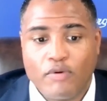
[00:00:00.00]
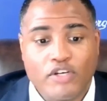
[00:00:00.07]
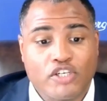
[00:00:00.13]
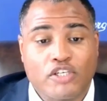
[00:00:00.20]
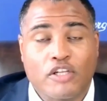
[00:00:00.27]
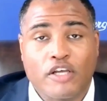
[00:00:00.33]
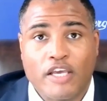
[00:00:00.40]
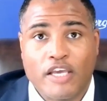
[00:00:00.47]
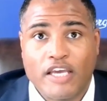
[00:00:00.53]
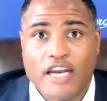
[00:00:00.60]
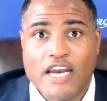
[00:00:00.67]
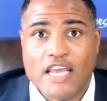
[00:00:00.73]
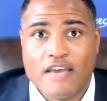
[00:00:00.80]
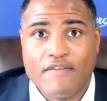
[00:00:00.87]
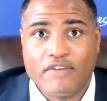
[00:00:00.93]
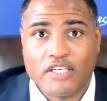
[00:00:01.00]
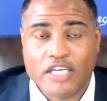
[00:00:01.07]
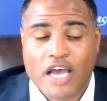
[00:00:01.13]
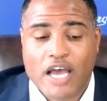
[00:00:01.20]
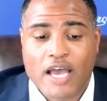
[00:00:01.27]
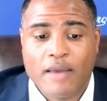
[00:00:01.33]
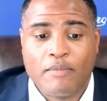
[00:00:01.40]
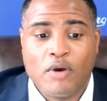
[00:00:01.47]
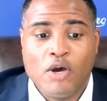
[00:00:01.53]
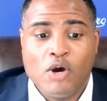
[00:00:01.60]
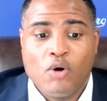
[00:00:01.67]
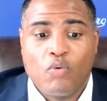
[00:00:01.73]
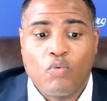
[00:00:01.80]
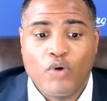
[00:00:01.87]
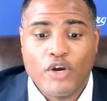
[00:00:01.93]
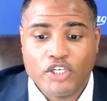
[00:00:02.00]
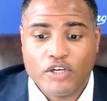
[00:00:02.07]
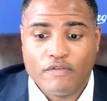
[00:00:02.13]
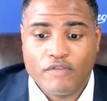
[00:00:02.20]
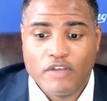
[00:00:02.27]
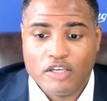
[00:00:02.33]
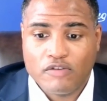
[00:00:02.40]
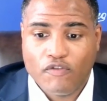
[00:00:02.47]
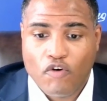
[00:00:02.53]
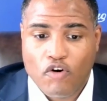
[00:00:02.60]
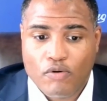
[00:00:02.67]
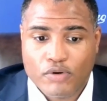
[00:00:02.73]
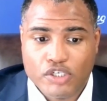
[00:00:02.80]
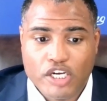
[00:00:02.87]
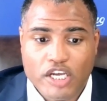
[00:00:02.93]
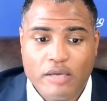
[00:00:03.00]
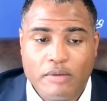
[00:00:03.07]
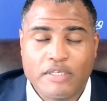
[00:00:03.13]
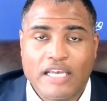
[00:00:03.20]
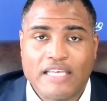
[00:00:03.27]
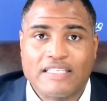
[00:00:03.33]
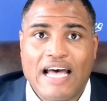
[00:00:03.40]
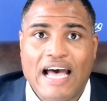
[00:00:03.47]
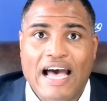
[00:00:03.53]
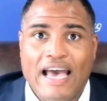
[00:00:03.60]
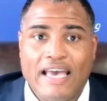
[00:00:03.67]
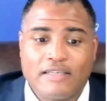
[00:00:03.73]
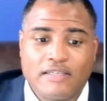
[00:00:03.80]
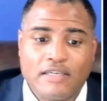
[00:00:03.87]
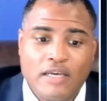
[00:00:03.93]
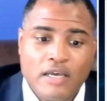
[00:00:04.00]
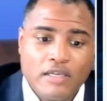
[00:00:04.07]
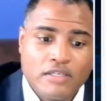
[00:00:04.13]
we're just looking at any given time which of these four regimes has the highest